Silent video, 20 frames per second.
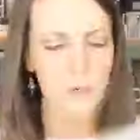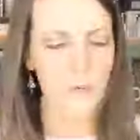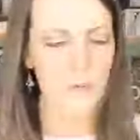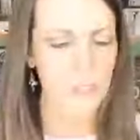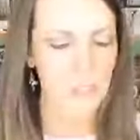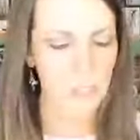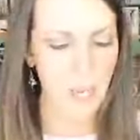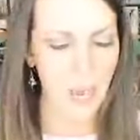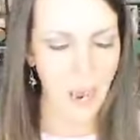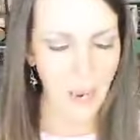are
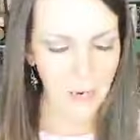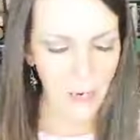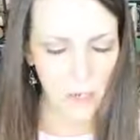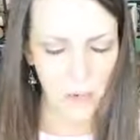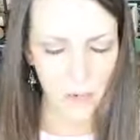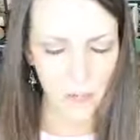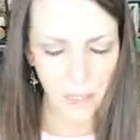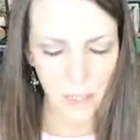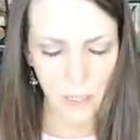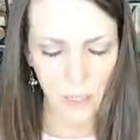
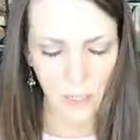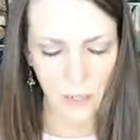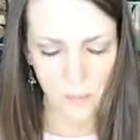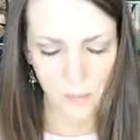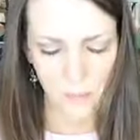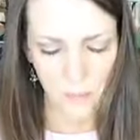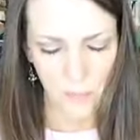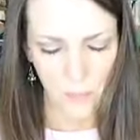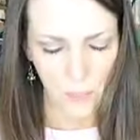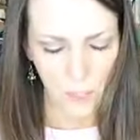retiring.
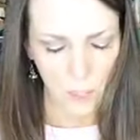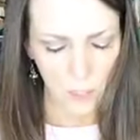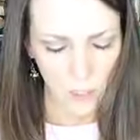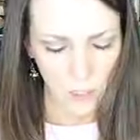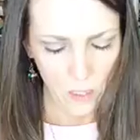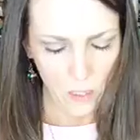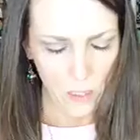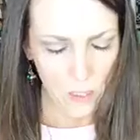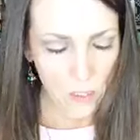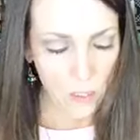
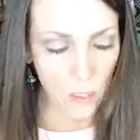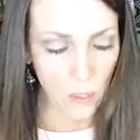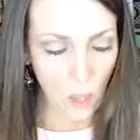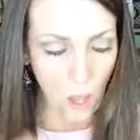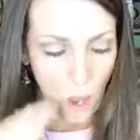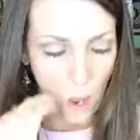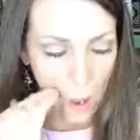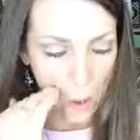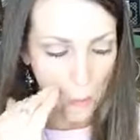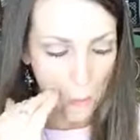It's a
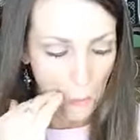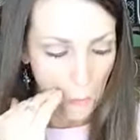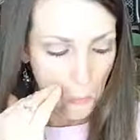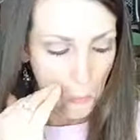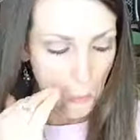lot.